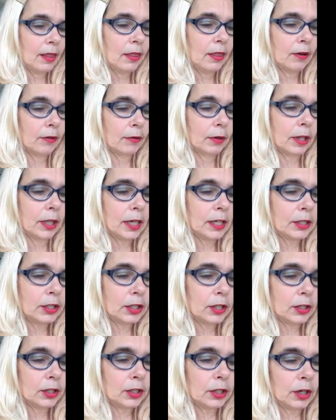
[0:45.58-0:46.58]
The
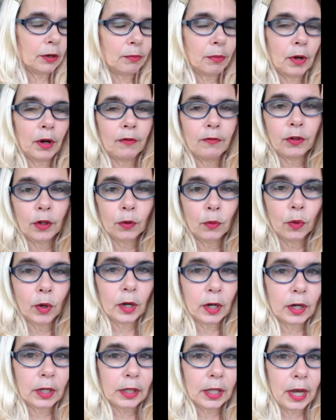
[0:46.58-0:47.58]
relationship of your
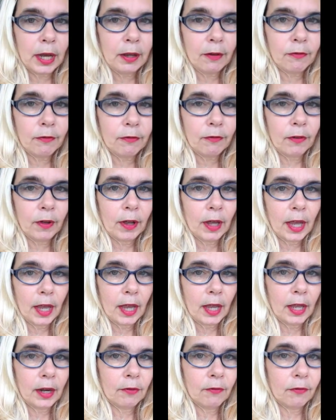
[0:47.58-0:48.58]
work life
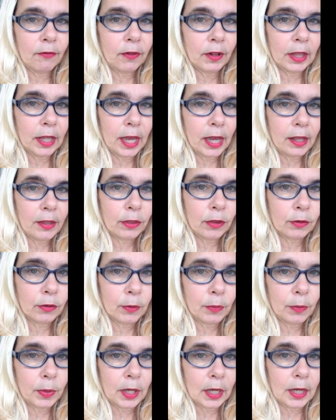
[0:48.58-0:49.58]
and
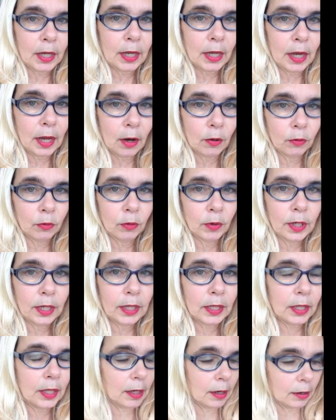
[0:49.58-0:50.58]
philanthropy
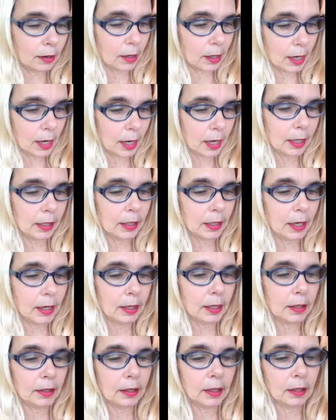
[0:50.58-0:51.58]
really are
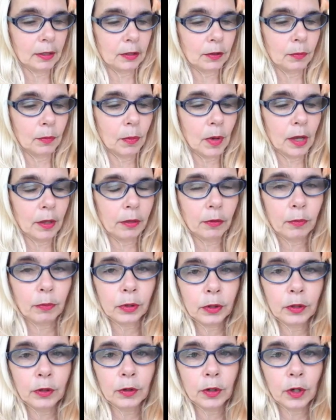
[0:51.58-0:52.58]
highlighted this month.
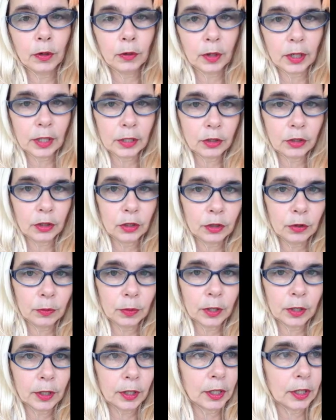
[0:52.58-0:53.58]
Pluto and
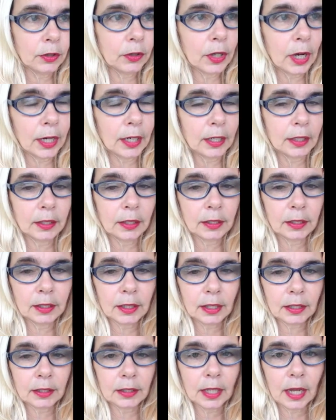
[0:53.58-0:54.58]
Jupiter unite in the
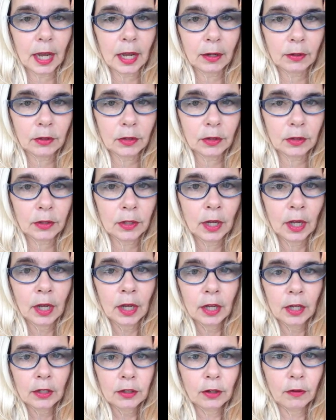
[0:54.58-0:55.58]
sixth house
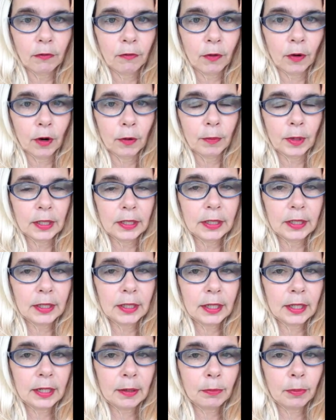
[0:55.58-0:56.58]
to form a
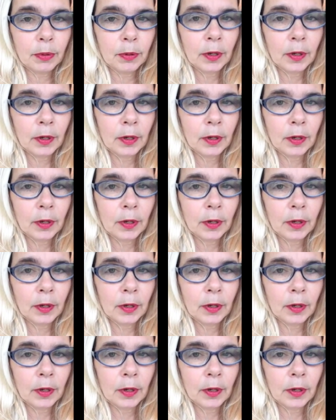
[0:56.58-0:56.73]
deep